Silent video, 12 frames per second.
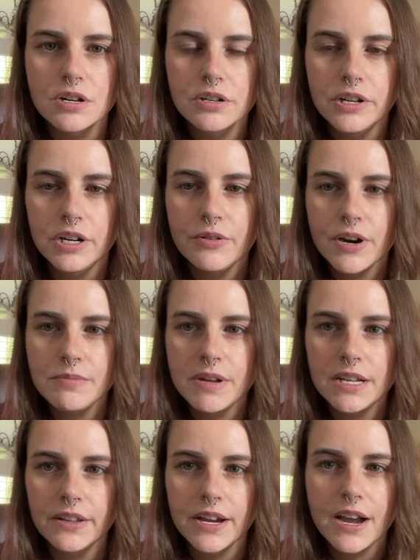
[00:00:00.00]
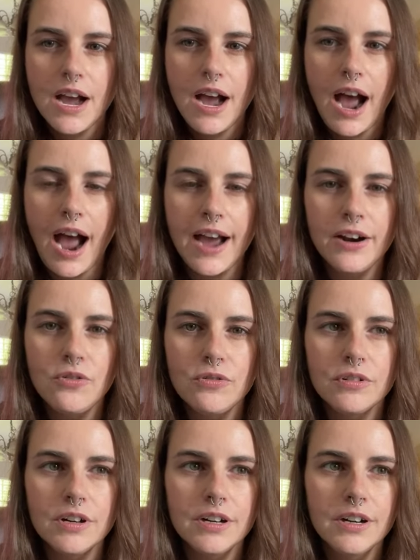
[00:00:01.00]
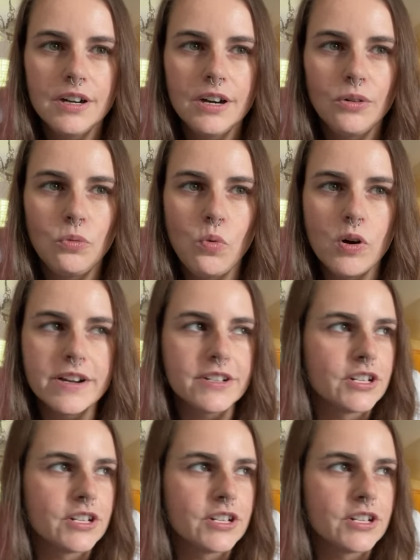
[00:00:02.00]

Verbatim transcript: You know what I mean? Like I don't want